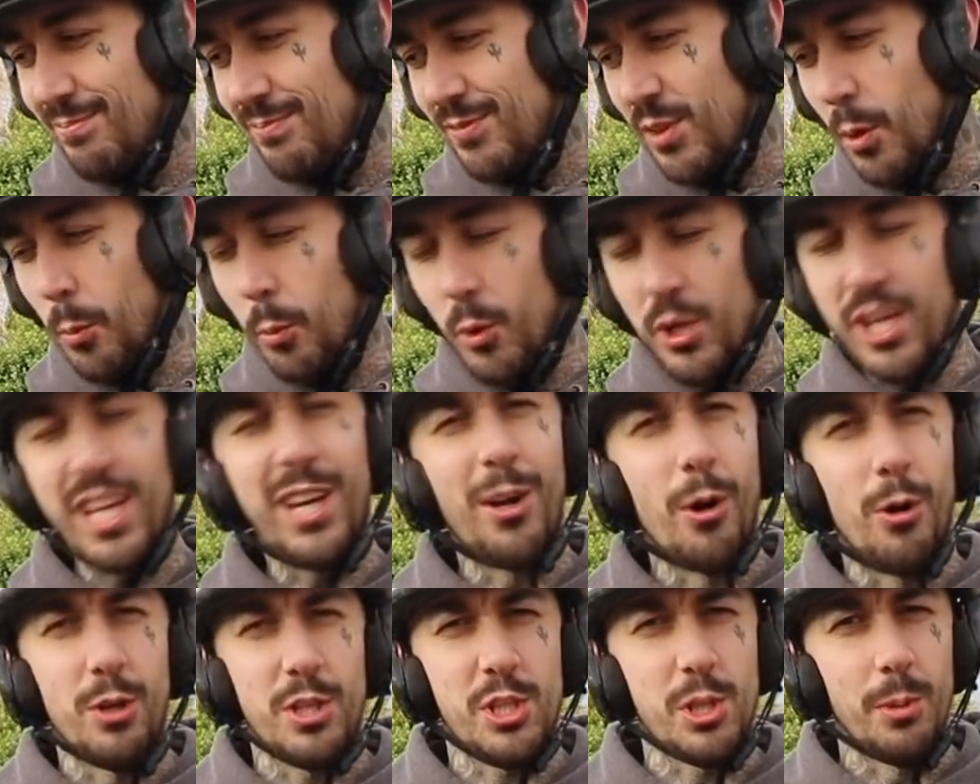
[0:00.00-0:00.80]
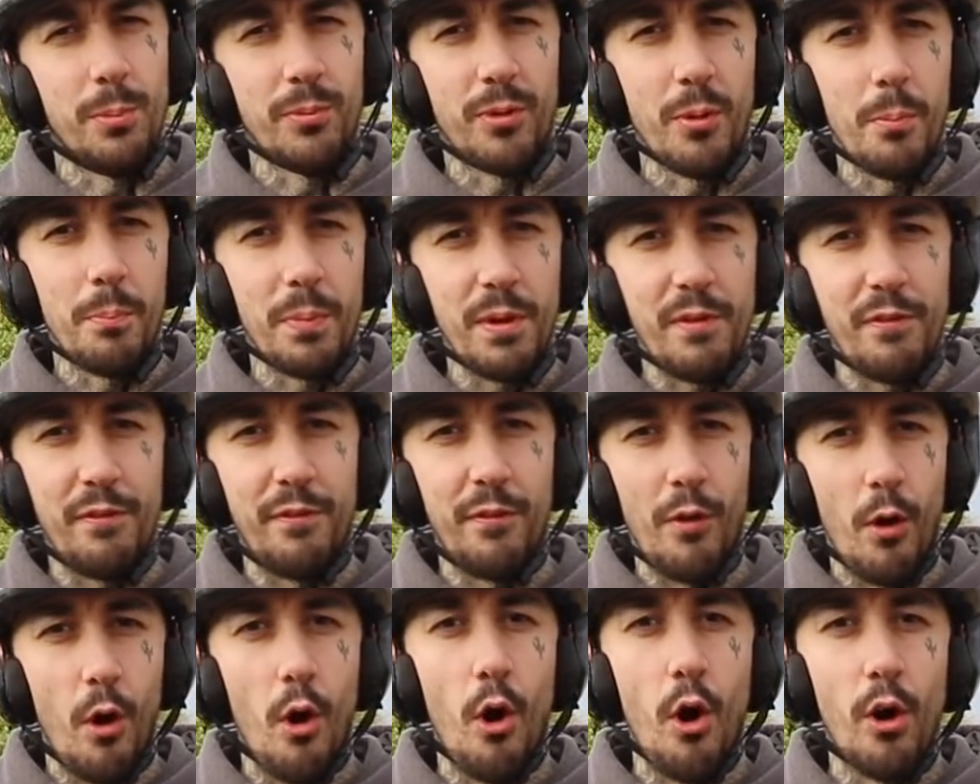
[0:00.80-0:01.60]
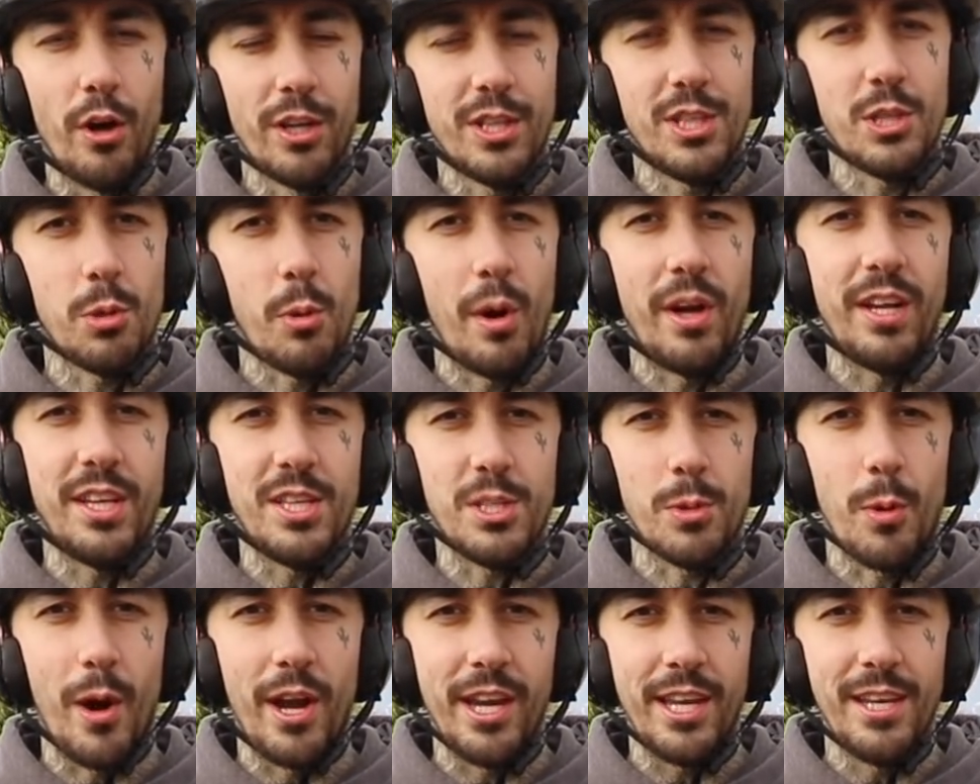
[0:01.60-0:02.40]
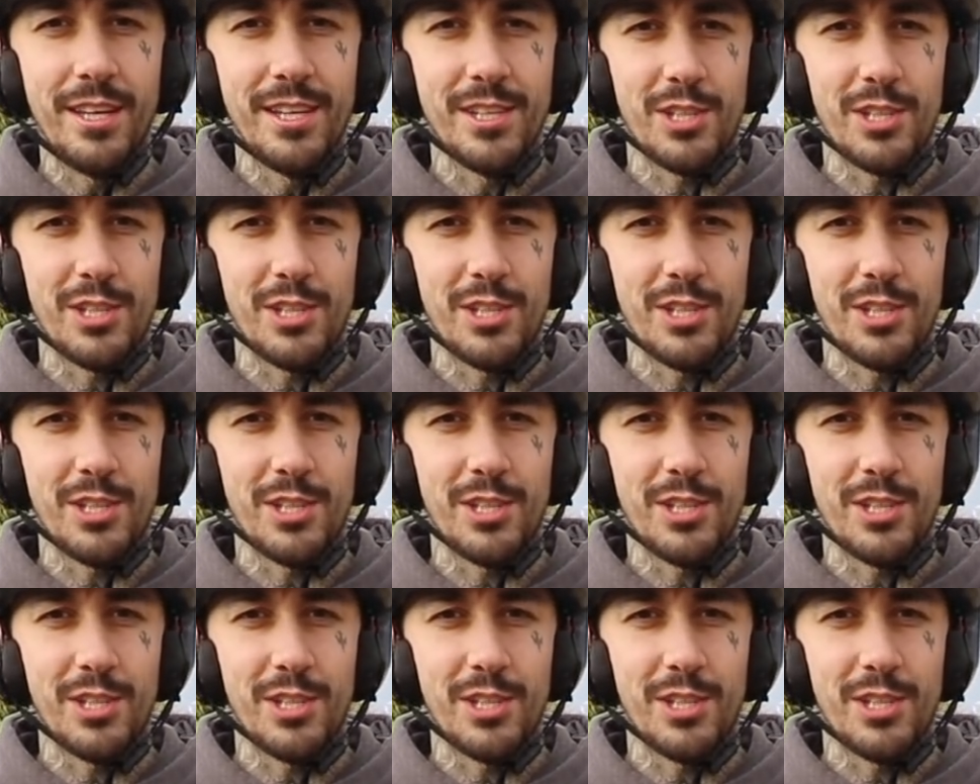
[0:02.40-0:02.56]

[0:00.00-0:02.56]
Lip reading: the week or something before 2020.